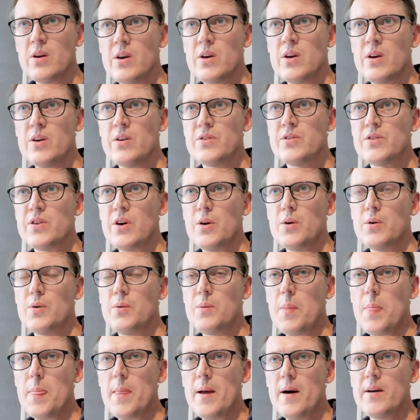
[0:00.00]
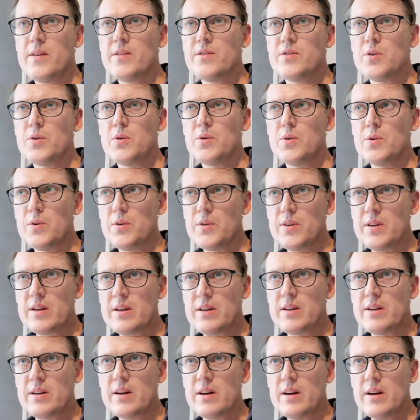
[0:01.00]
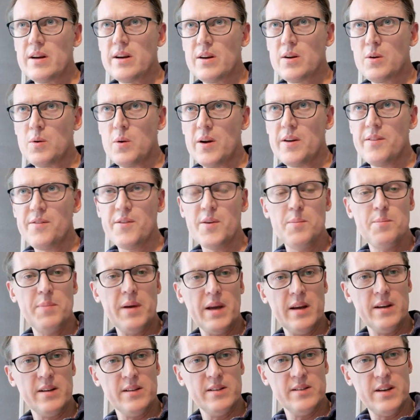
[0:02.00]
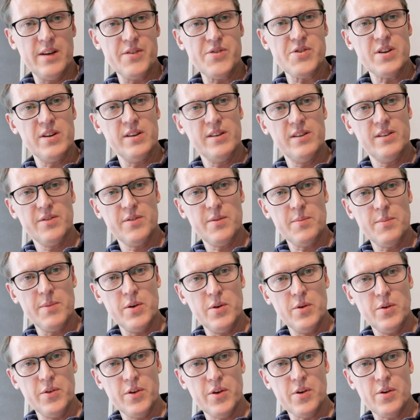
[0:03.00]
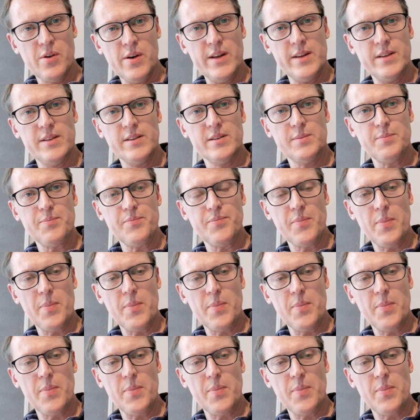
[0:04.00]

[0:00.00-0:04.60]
So I saw quite a few big concessions from the North Koreans.